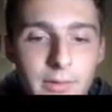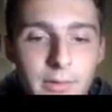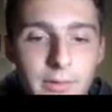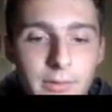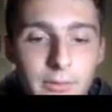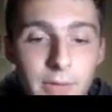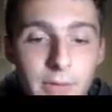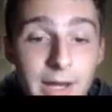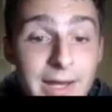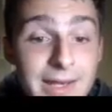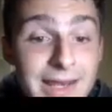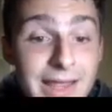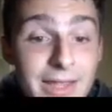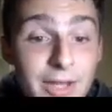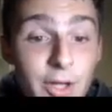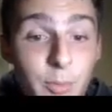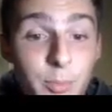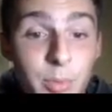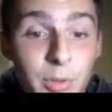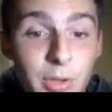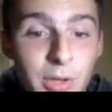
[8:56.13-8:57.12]
Right? Now
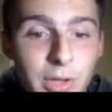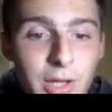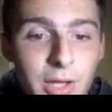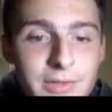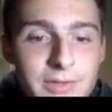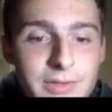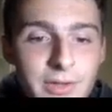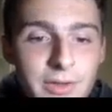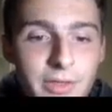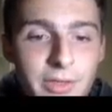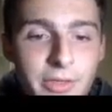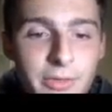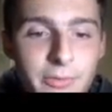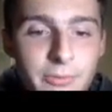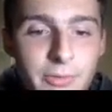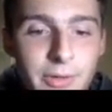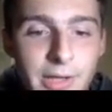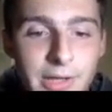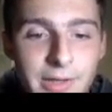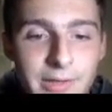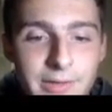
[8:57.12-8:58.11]
you're plus
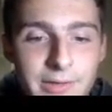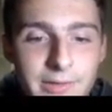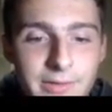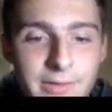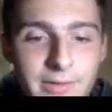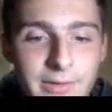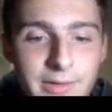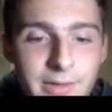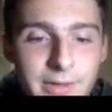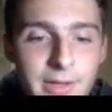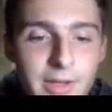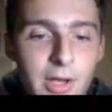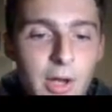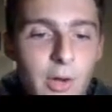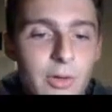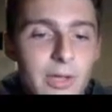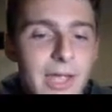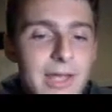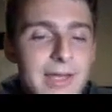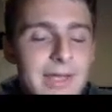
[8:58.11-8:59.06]
3. Okay,